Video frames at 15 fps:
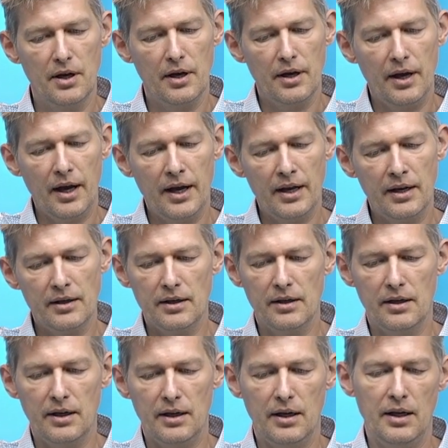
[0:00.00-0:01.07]
and
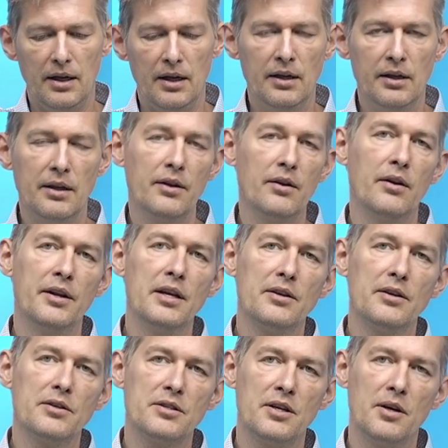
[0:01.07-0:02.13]
in the
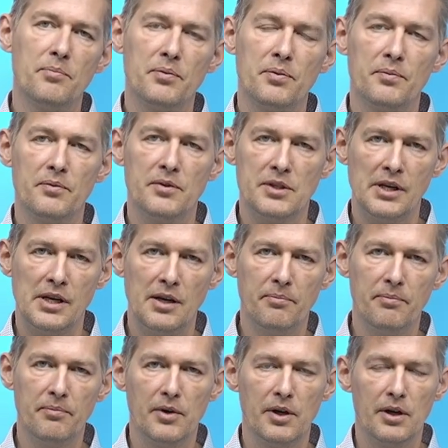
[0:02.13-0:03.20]
leadership
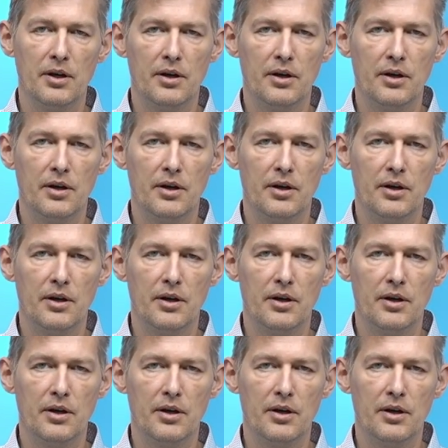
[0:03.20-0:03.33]
team,